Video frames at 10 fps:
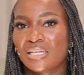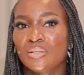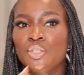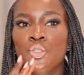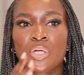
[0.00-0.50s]

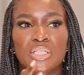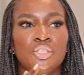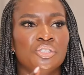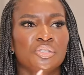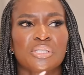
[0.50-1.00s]
Then you can
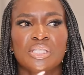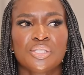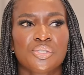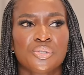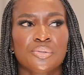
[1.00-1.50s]
use your
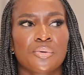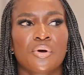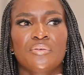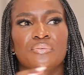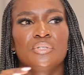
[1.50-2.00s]
tissue, or even,